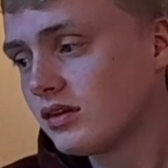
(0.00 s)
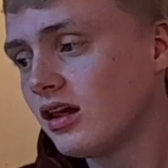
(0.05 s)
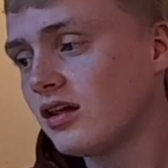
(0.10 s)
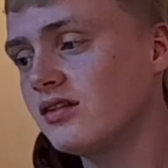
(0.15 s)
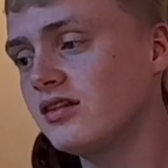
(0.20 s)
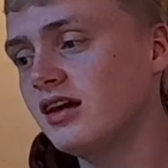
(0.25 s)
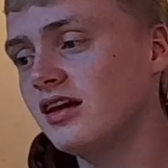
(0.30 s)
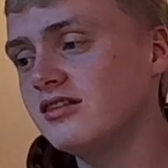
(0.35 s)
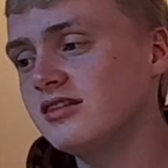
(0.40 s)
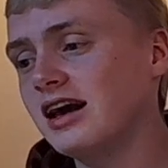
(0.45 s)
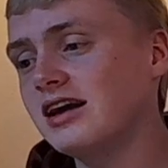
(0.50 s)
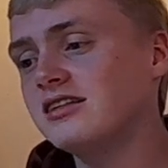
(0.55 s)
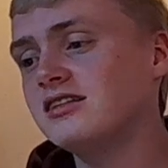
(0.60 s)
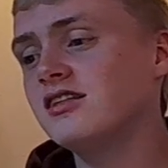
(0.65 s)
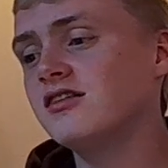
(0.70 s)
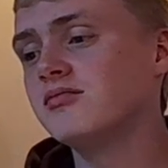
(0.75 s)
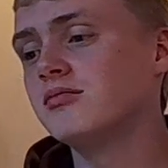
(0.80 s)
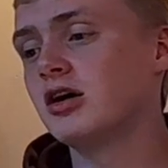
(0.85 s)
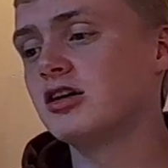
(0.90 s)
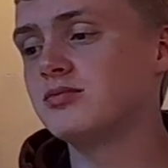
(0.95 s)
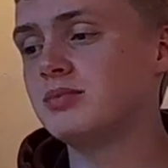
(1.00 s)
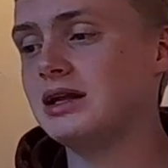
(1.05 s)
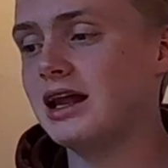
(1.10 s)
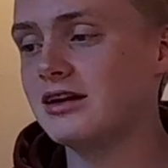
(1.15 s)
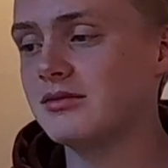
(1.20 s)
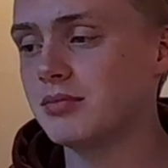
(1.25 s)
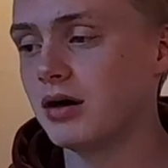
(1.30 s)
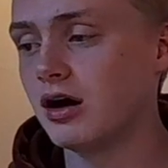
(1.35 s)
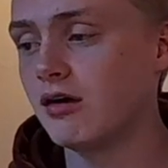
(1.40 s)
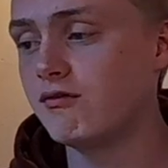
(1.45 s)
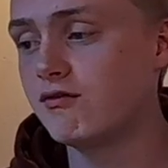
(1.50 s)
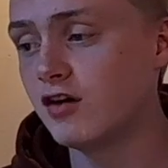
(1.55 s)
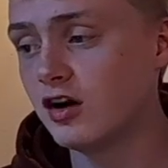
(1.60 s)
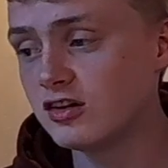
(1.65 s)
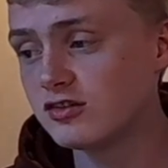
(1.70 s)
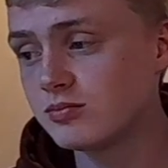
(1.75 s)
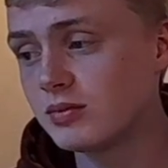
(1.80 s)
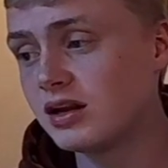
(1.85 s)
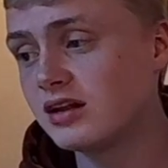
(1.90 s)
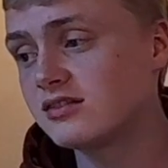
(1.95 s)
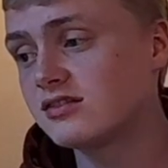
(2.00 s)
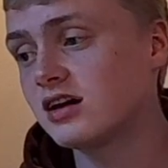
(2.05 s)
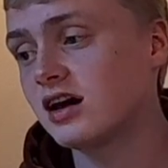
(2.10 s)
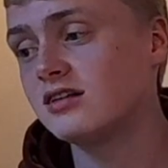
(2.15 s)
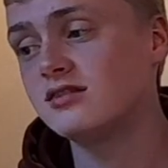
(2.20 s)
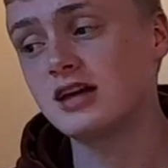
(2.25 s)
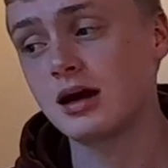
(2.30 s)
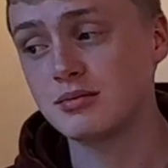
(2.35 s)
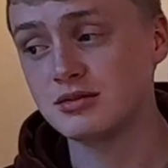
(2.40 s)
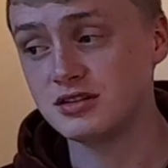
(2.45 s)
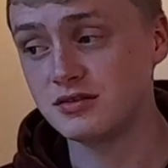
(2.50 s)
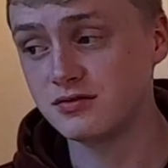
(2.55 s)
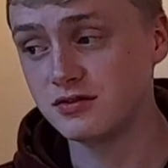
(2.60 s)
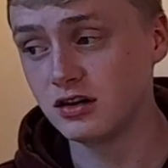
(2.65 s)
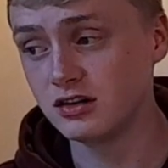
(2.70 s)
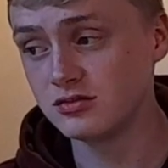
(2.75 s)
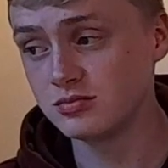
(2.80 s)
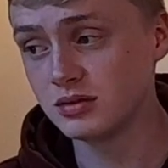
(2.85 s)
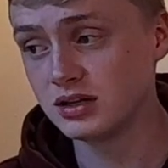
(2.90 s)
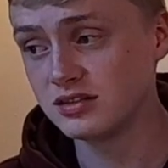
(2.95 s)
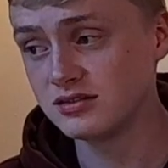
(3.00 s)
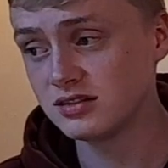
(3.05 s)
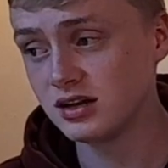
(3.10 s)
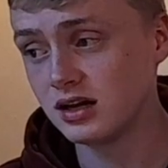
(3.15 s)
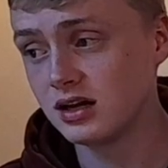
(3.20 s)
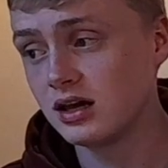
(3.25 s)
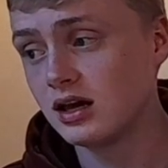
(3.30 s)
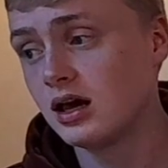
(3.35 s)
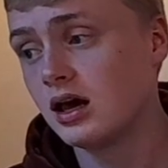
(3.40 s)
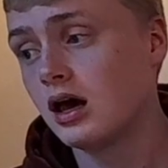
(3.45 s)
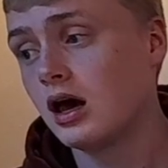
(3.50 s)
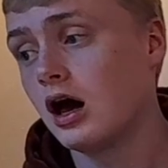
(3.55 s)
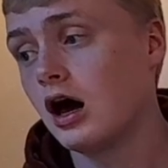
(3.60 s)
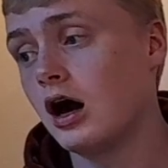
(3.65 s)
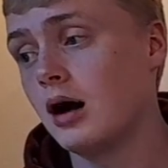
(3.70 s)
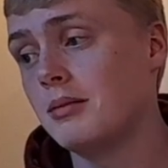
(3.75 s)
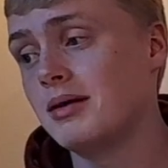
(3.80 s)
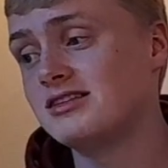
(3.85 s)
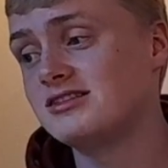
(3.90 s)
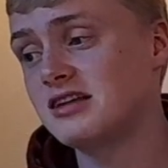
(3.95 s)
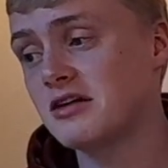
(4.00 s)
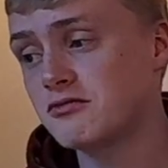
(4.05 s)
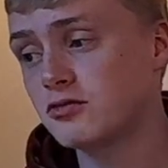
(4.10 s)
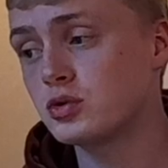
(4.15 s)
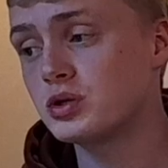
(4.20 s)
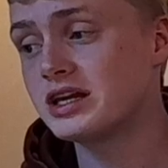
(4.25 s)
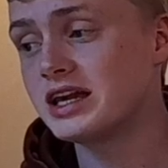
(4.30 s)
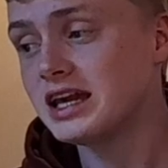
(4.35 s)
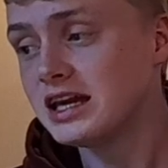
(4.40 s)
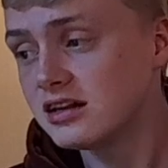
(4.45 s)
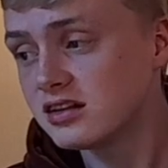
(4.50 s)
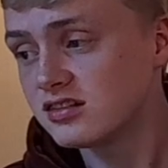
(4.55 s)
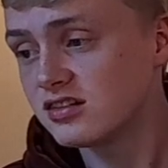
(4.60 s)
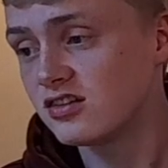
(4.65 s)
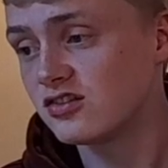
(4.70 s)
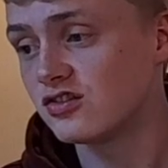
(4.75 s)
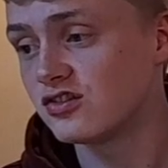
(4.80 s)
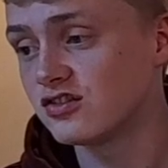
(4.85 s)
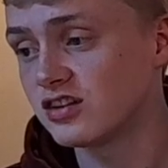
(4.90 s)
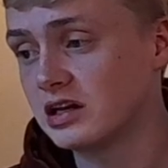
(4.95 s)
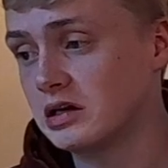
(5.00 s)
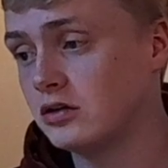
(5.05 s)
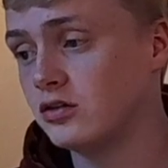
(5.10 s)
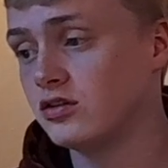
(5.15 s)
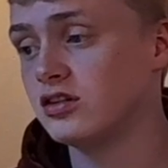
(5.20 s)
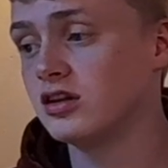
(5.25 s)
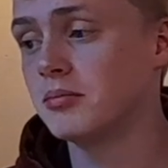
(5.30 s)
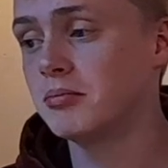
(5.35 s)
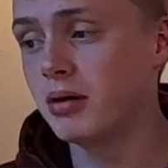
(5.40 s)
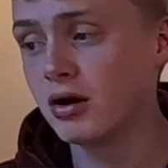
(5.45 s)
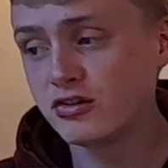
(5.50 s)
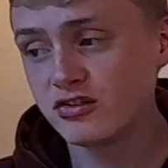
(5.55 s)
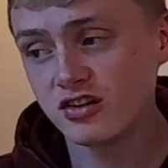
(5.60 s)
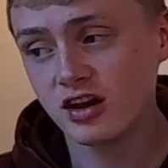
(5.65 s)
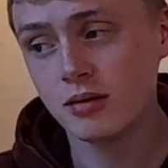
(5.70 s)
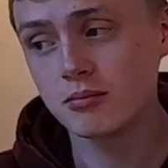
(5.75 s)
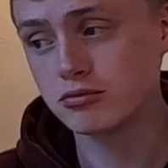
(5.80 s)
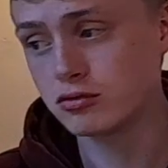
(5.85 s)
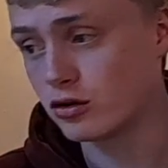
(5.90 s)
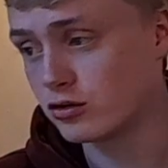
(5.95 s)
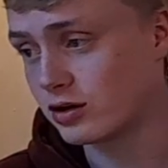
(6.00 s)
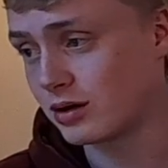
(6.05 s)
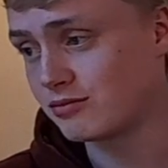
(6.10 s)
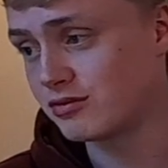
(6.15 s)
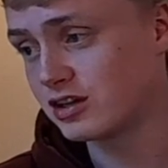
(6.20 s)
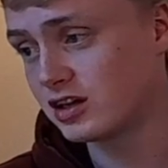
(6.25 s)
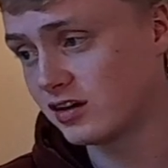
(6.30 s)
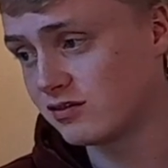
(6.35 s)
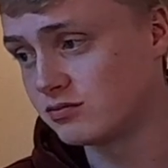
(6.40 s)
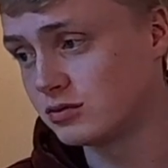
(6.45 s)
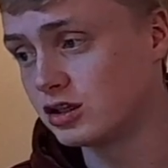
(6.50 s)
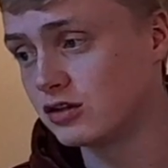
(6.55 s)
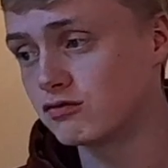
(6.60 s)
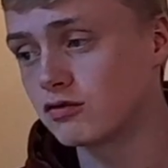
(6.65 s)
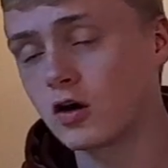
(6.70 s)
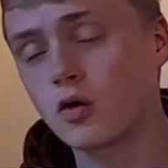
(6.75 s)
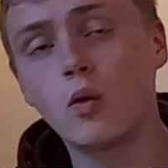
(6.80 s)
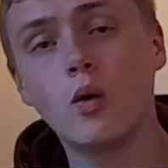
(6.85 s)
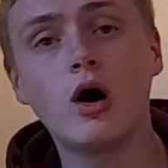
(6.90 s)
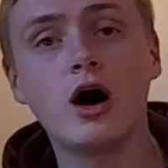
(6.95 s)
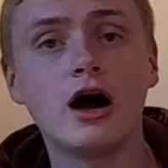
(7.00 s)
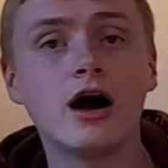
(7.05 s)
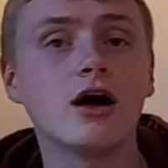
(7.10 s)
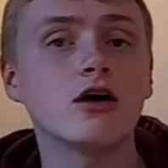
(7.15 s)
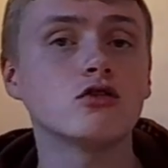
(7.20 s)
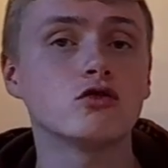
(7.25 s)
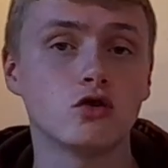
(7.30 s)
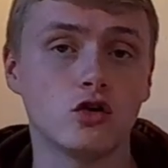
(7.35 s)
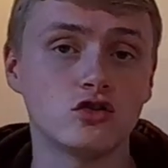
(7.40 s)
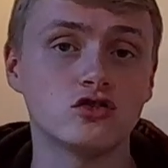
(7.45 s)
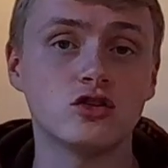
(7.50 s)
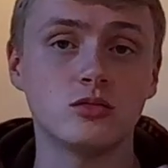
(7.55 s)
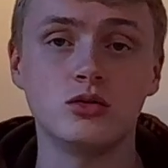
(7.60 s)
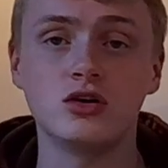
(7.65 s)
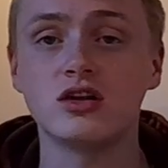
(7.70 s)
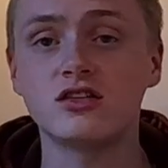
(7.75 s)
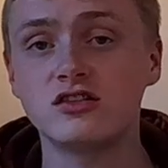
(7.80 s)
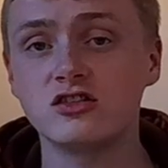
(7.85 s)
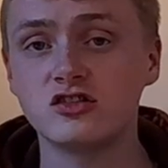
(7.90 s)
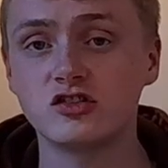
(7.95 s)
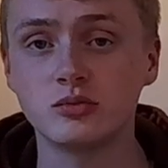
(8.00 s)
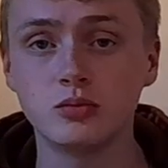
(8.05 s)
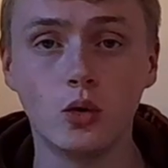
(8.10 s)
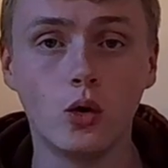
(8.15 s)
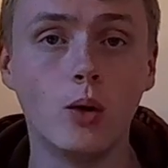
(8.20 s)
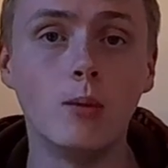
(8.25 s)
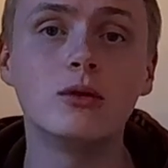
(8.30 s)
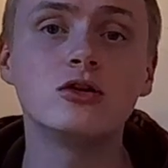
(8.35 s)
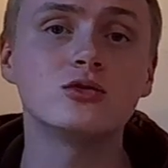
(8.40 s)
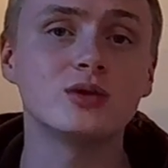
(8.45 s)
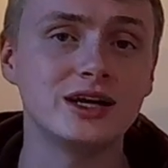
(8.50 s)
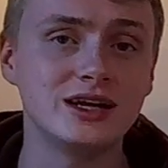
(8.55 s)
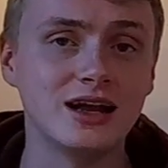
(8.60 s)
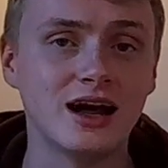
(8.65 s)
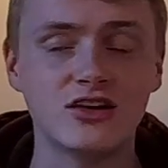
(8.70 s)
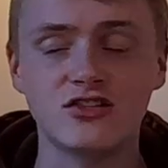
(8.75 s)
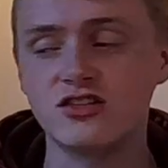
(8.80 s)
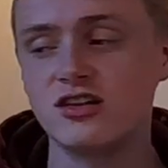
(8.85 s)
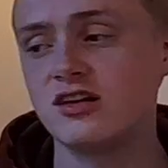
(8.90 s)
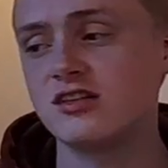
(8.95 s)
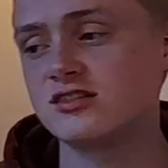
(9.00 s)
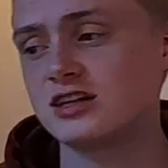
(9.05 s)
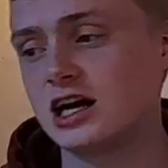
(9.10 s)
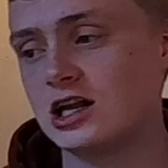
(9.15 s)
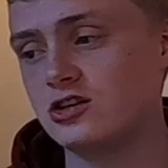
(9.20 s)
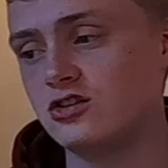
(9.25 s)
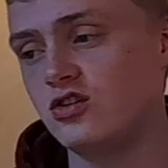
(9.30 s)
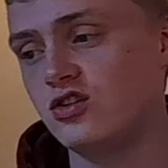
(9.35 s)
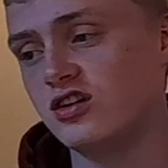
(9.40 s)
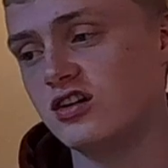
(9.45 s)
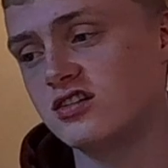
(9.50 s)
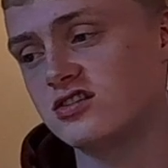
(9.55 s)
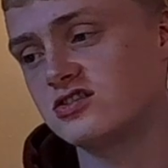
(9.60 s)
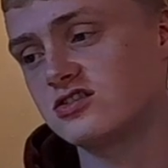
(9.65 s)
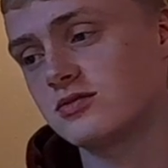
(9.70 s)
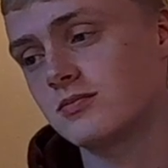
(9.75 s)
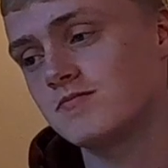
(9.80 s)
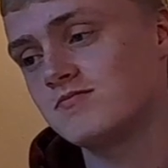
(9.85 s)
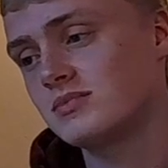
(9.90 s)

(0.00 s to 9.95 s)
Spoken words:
The executive must be led by a First Minister and Deputy First Minister, and several key decisions, including the budget and programme for government, require cross-community support between nationalists and unionists.